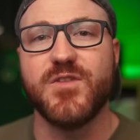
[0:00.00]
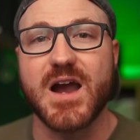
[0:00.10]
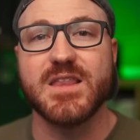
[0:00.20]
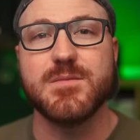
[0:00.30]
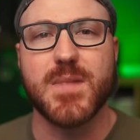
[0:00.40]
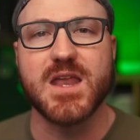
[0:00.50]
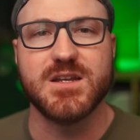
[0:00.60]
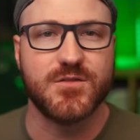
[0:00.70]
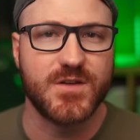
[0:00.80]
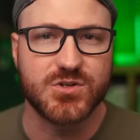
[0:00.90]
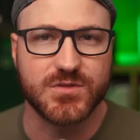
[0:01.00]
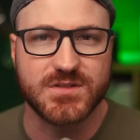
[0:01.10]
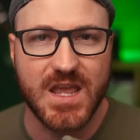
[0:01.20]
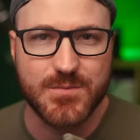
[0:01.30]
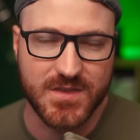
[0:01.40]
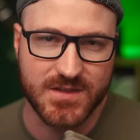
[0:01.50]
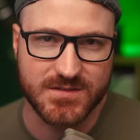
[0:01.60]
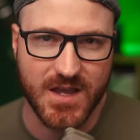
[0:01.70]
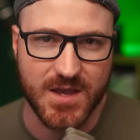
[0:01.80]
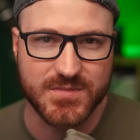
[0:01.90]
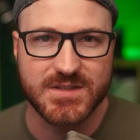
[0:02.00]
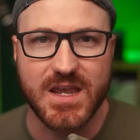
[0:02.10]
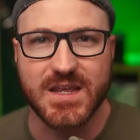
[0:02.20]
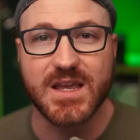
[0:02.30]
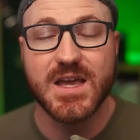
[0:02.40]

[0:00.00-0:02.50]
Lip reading: finally made an official statement this time, stating,